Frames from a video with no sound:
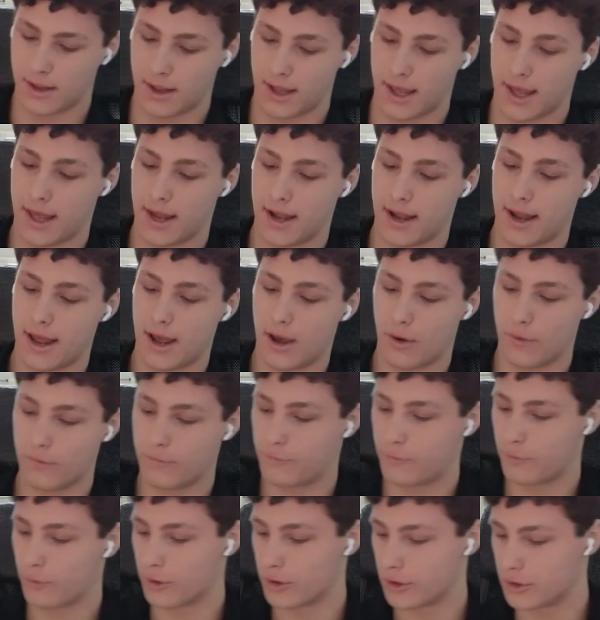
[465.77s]
And now,
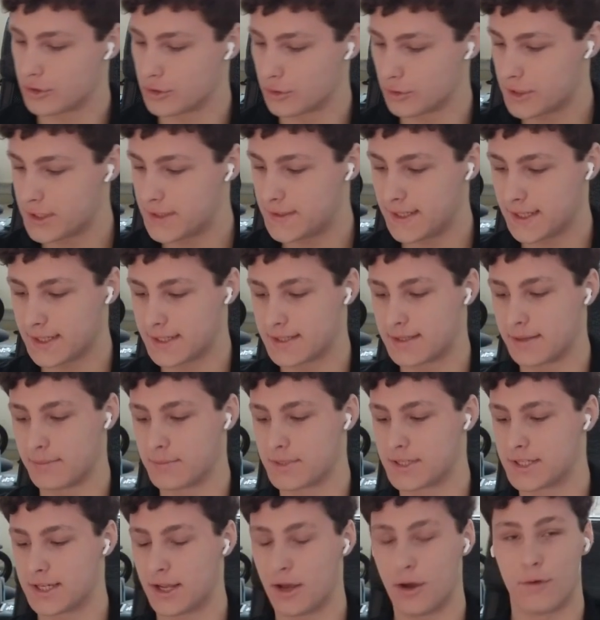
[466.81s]
for the joysticks
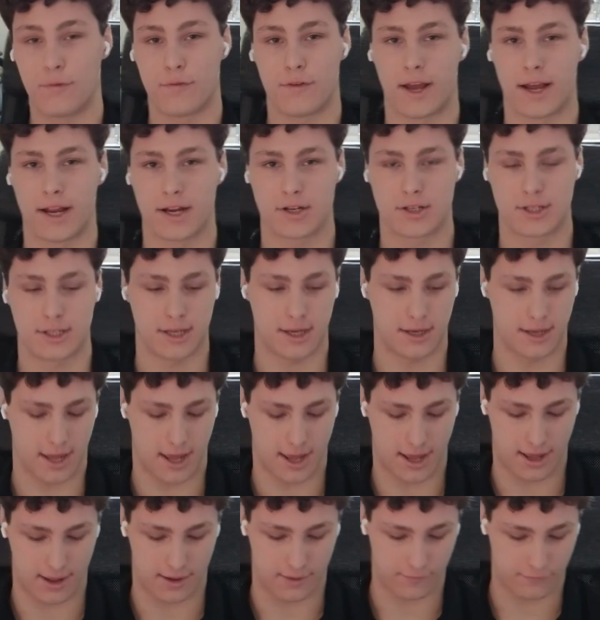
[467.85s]
themselves, I actually
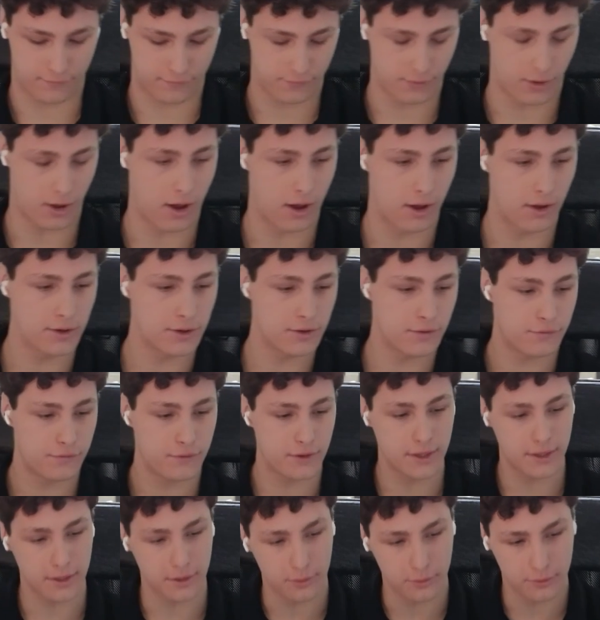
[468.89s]
have, on the
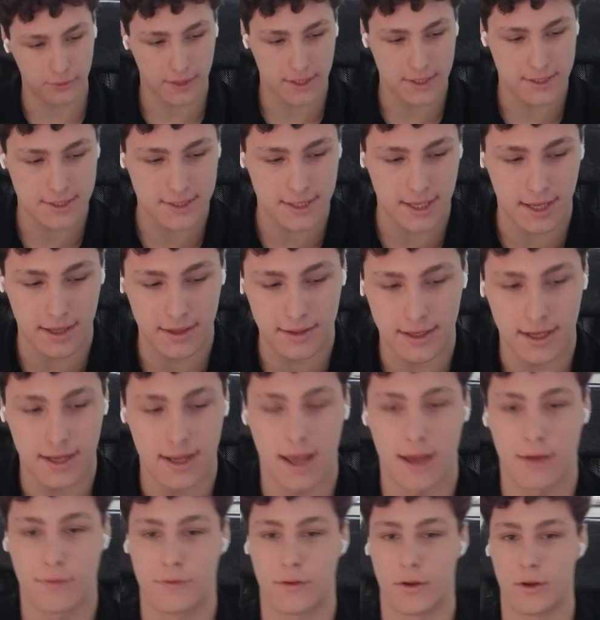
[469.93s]
video, they said they
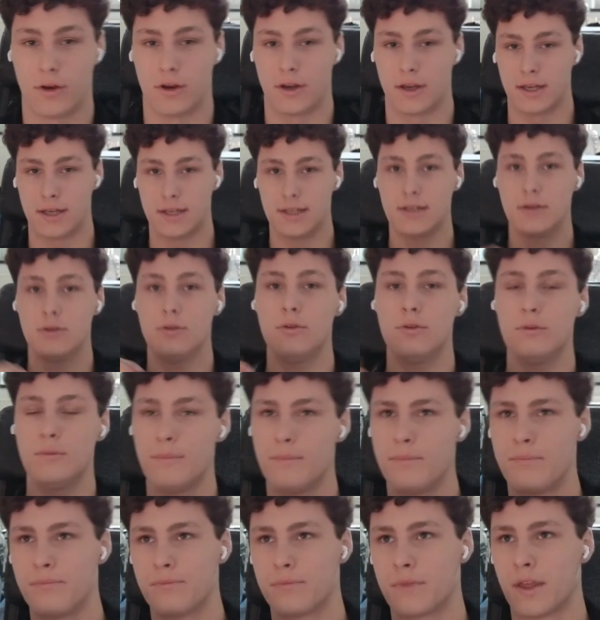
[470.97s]
have a new
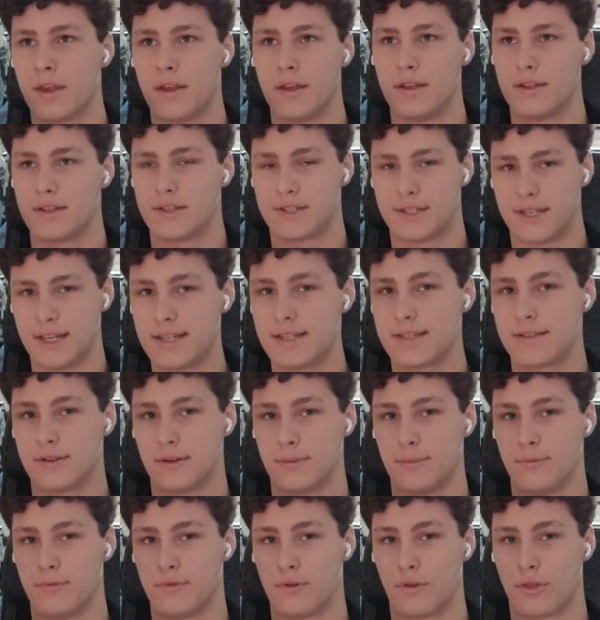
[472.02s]

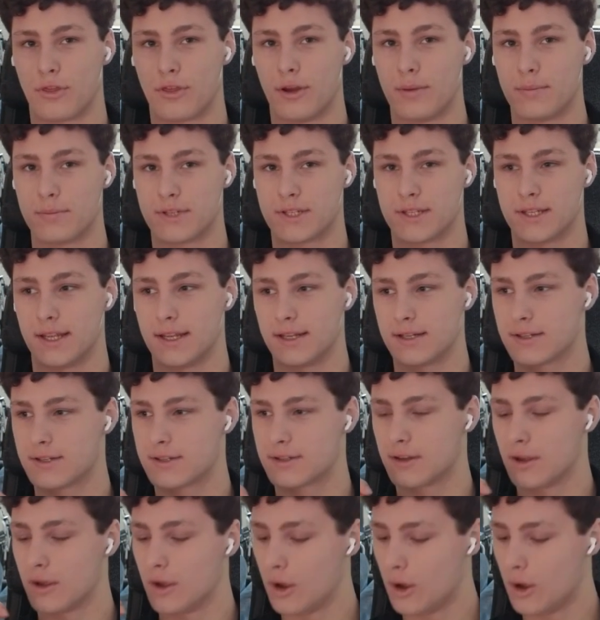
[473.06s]
system for thumbsticks,